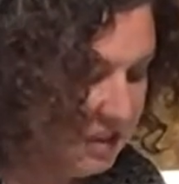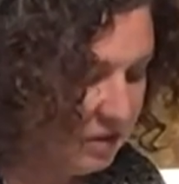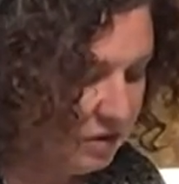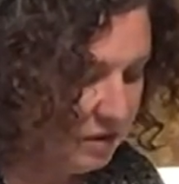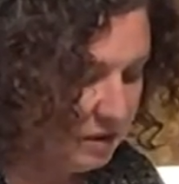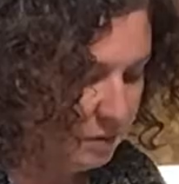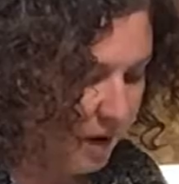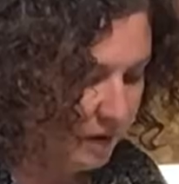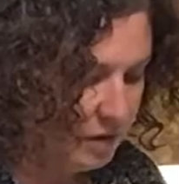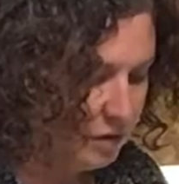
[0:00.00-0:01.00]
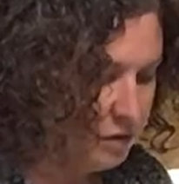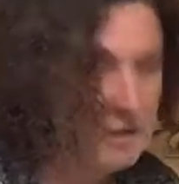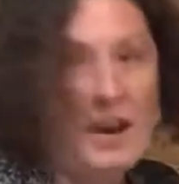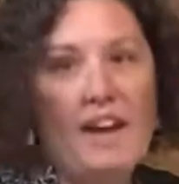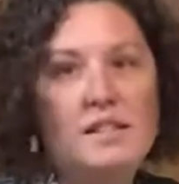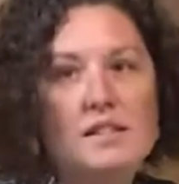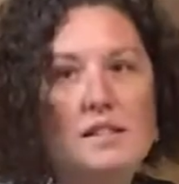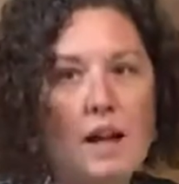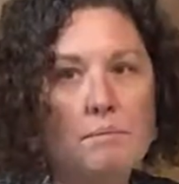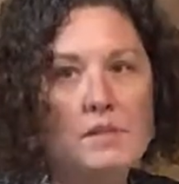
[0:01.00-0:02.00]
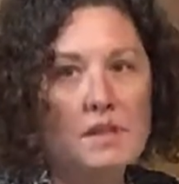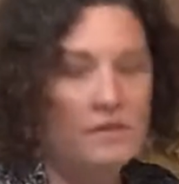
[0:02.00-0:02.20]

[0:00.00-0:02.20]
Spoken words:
do this while you do the next steps of the